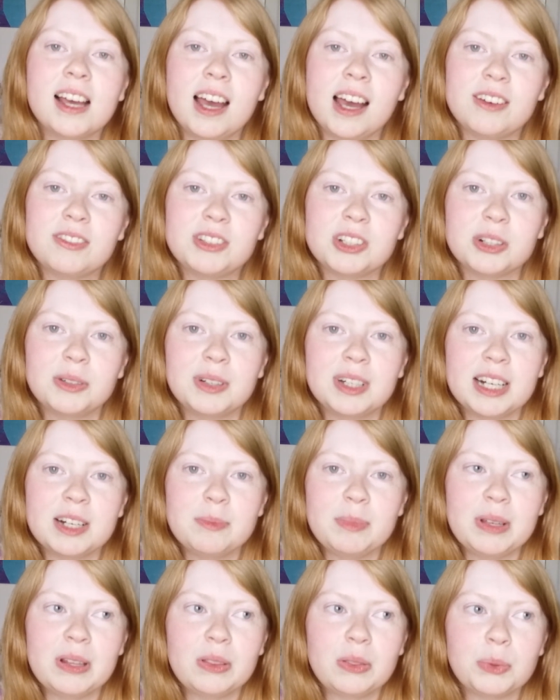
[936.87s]
after what
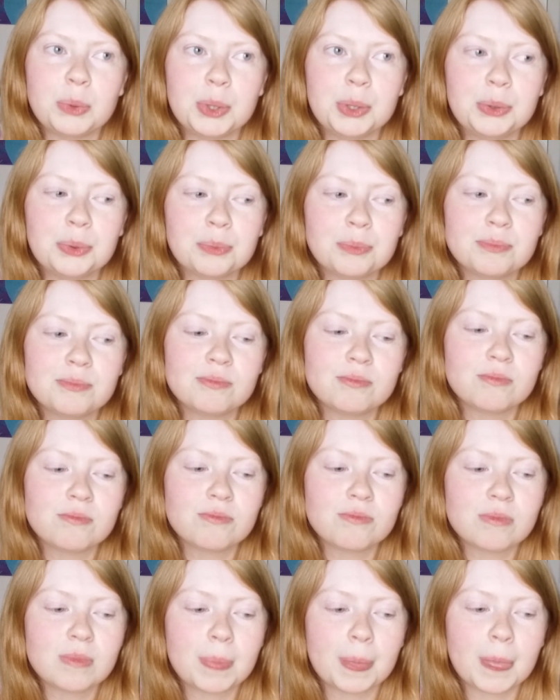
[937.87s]
I've been through,
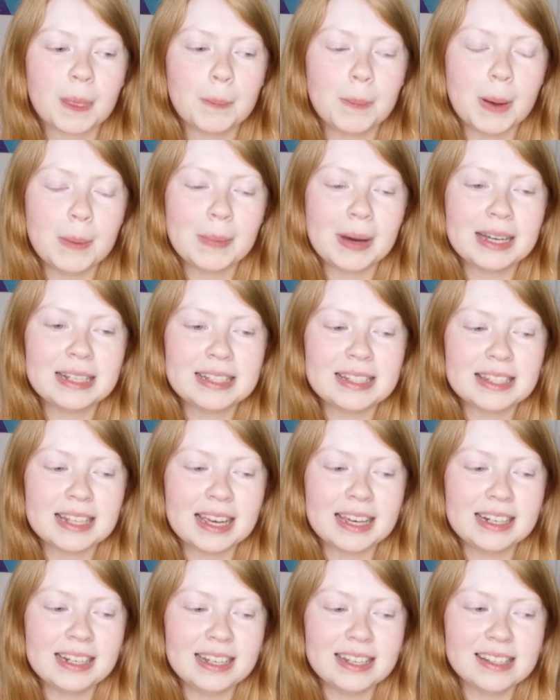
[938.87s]
my
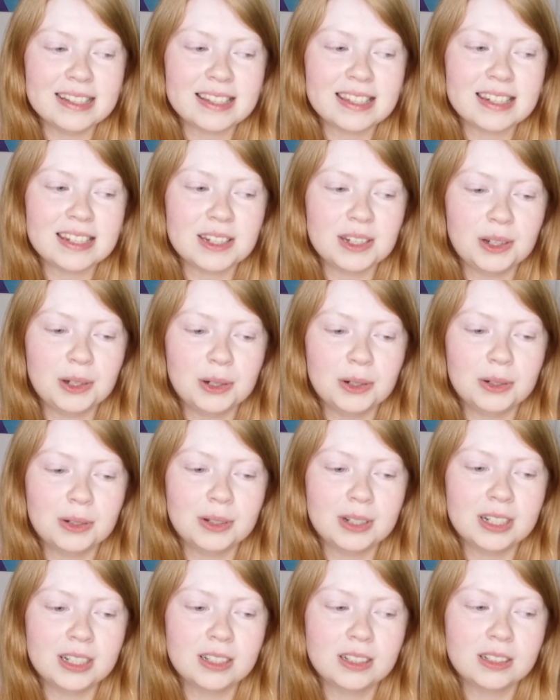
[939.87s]
mindset is
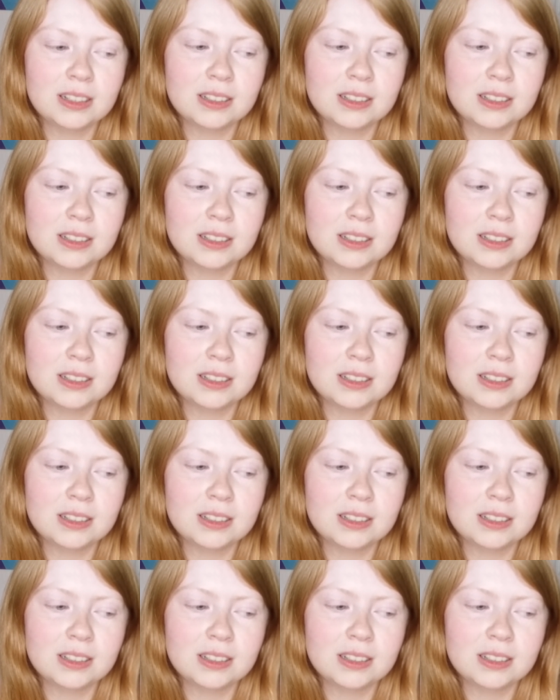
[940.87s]
to